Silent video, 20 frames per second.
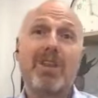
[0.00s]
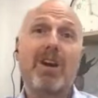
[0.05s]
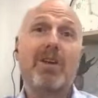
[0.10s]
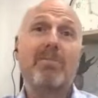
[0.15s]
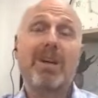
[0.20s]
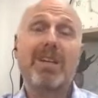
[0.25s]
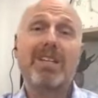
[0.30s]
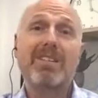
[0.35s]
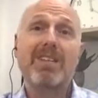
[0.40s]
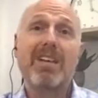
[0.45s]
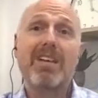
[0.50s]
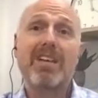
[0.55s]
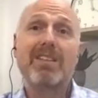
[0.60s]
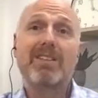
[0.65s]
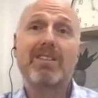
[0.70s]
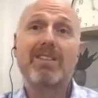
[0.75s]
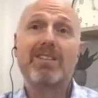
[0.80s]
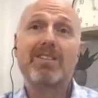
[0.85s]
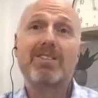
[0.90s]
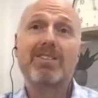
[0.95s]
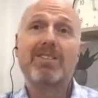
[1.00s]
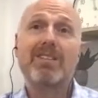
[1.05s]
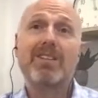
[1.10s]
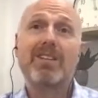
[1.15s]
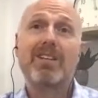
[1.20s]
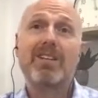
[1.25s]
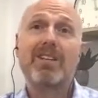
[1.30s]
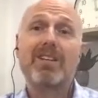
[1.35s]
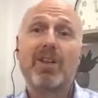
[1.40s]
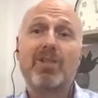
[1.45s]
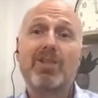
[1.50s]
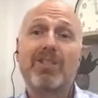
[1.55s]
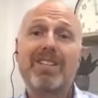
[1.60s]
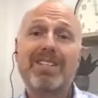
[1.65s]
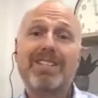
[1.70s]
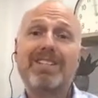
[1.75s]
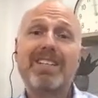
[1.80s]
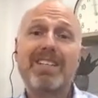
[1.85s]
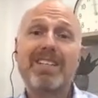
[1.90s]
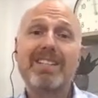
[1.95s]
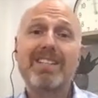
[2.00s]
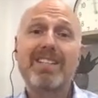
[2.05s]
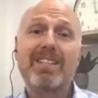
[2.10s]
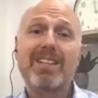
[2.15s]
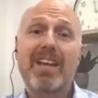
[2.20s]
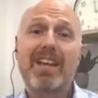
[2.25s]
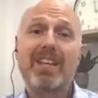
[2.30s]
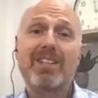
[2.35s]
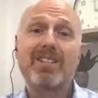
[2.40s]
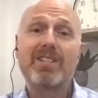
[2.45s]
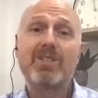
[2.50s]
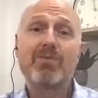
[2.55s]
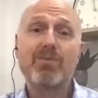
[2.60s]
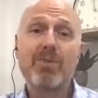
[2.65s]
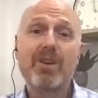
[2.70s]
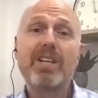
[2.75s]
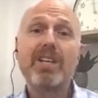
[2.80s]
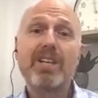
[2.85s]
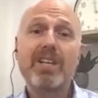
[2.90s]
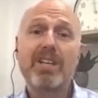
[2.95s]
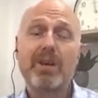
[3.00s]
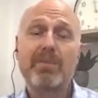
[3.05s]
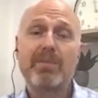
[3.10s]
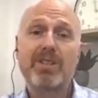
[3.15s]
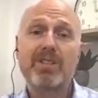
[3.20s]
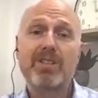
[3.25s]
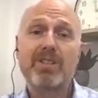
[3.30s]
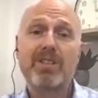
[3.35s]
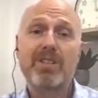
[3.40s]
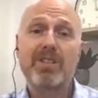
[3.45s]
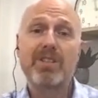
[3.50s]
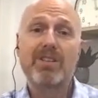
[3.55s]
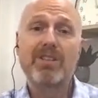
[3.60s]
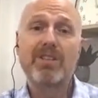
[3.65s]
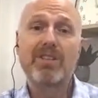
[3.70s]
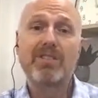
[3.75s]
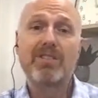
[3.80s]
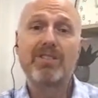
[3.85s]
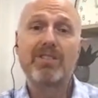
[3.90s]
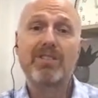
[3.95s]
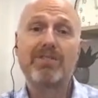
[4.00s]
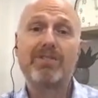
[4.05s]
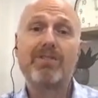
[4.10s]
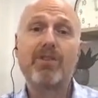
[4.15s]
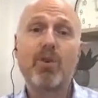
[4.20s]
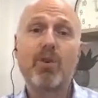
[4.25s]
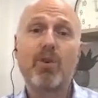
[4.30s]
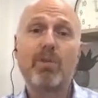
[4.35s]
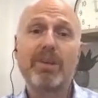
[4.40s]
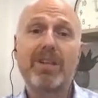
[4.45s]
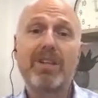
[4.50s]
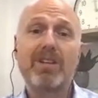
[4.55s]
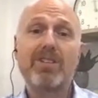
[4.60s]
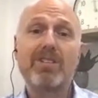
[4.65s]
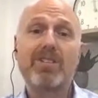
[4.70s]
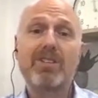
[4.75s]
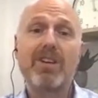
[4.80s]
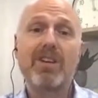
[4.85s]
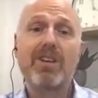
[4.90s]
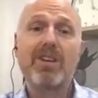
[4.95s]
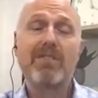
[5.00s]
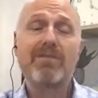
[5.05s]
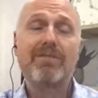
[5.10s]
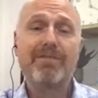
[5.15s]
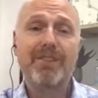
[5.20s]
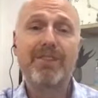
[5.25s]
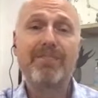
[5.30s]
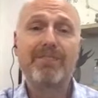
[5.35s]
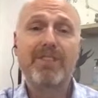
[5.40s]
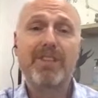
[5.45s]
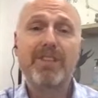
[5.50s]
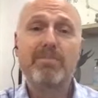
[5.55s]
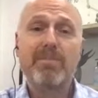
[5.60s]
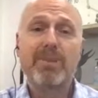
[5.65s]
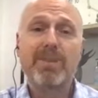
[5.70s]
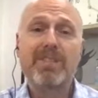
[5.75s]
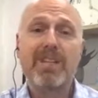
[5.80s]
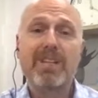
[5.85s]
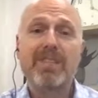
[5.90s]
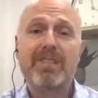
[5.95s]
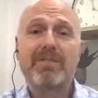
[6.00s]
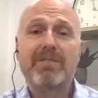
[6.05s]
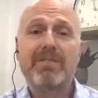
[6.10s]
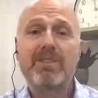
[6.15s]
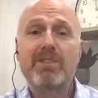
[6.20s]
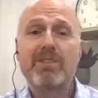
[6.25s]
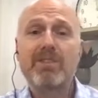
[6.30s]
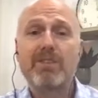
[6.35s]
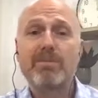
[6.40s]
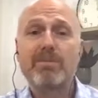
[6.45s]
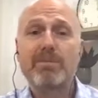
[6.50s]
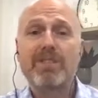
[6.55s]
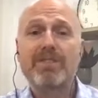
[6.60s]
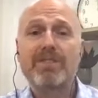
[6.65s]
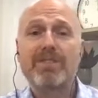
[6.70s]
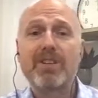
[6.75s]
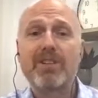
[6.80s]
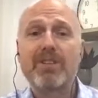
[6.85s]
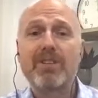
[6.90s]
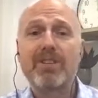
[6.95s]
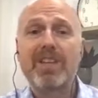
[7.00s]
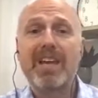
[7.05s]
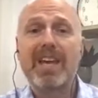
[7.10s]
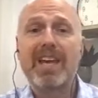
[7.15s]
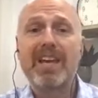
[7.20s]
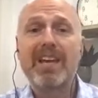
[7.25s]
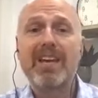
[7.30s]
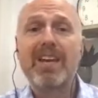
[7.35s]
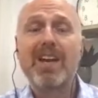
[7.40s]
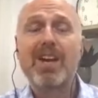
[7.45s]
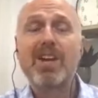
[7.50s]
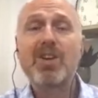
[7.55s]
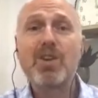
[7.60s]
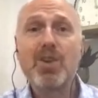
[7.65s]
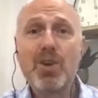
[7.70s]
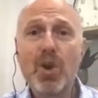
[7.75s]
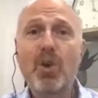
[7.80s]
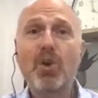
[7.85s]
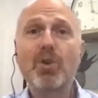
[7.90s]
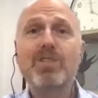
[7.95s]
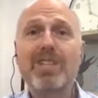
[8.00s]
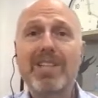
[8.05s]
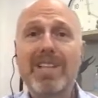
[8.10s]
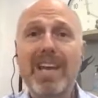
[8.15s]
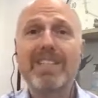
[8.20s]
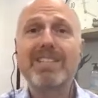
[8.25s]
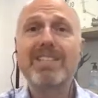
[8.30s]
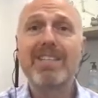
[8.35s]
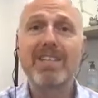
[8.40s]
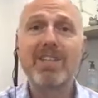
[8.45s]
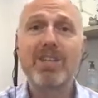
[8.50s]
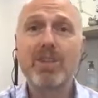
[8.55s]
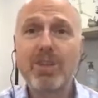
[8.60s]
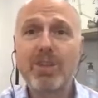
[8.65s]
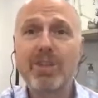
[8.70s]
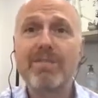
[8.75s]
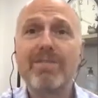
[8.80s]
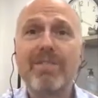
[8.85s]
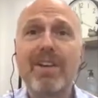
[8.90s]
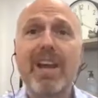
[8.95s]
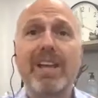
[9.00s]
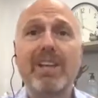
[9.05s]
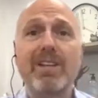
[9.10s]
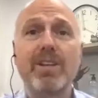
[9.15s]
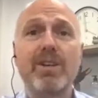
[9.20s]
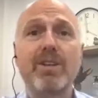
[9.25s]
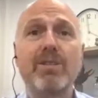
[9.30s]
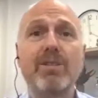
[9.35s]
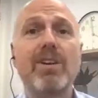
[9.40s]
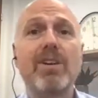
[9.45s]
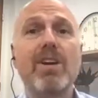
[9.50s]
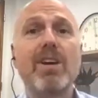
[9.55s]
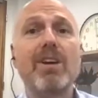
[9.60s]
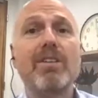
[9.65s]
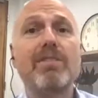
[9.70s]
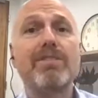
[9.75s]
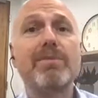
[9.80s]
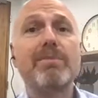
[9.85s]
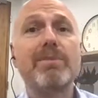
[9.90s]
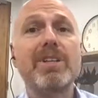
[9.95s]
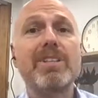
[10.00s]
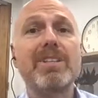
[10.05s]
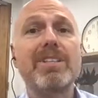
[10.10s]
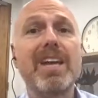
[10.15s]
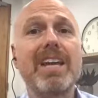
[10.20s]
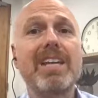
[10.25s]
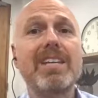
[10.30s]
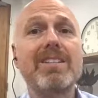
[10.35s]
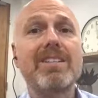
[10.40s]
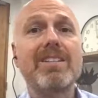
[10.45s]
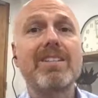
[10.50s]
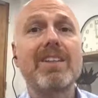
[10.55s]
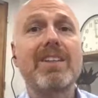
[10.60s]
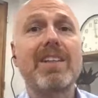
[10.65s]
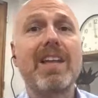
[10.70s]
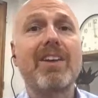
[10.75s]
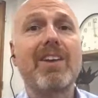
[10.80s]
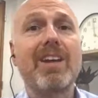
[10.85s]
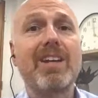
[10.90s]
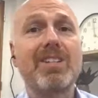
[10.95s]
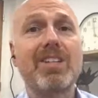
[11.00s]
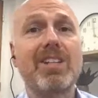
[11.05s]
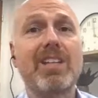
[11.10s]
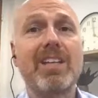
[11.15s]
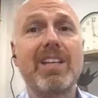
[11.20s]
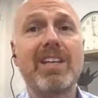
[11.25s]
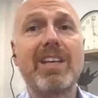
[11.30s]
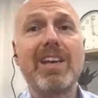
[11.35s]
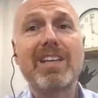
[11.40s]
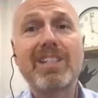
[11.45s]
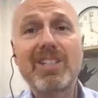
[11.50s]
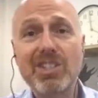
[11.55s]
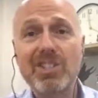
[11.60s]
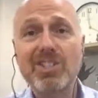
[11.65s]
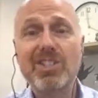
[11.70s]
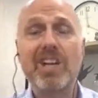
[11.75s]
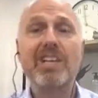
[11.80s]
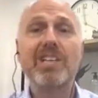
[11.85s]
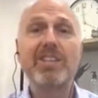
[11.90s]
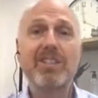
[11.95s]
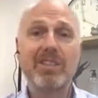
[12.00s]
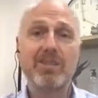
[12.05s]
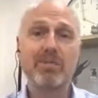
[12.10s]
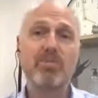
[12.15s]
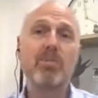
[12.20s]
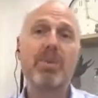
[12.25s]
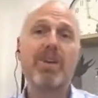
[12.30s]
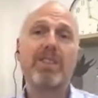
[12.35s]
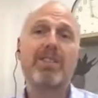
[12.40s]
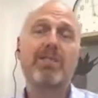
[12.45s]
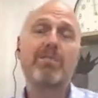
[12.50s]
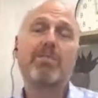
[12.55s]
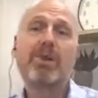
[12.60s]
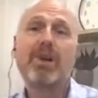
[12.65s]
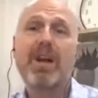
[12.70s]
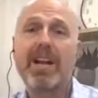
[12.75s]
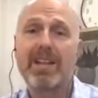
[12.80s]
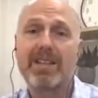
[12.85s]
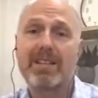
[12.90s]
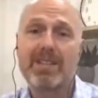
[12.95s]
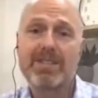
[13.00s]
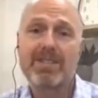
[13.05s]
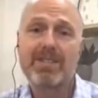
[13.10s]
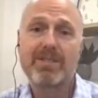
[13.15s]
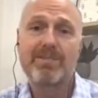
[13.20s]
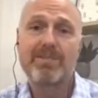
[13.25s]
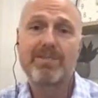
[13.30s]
saying that this disconnect is really coming to the fore because 15% of consumers feel that they're not getting good value from the data that they're actually exchanging with brands.